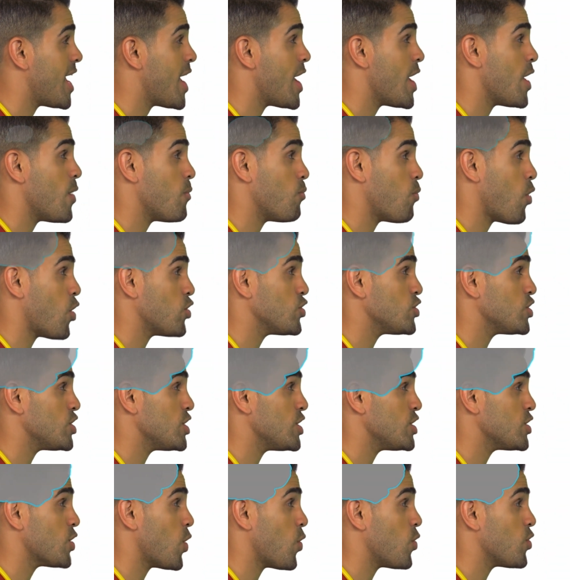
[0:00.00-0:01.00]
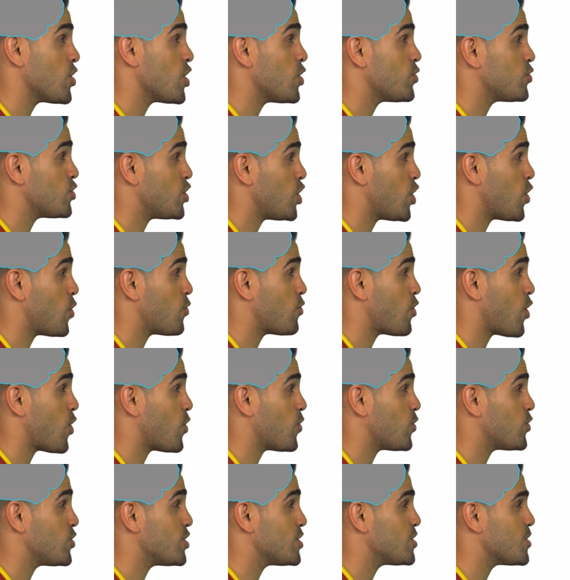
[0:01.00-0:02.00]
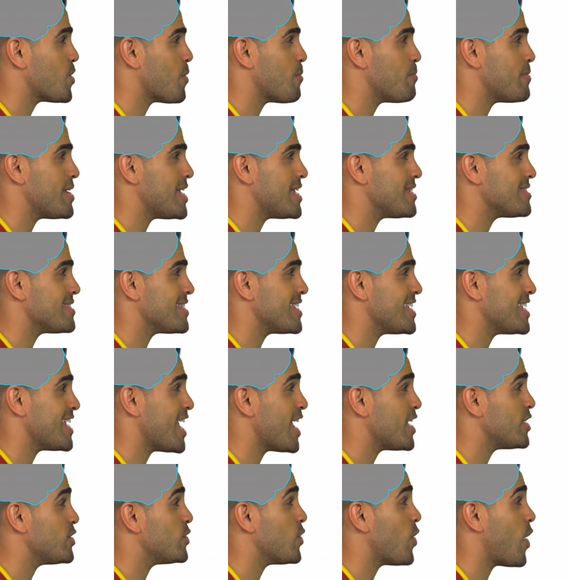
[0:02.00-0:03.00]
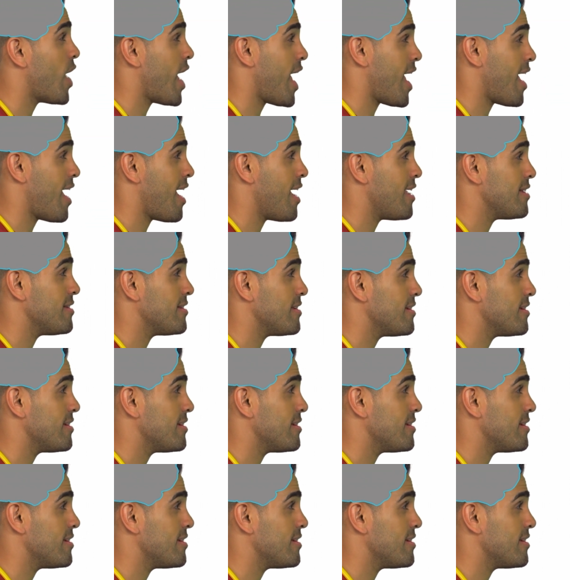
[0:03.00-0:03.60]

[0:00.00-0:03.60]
It watches all those neurons so busy in your head.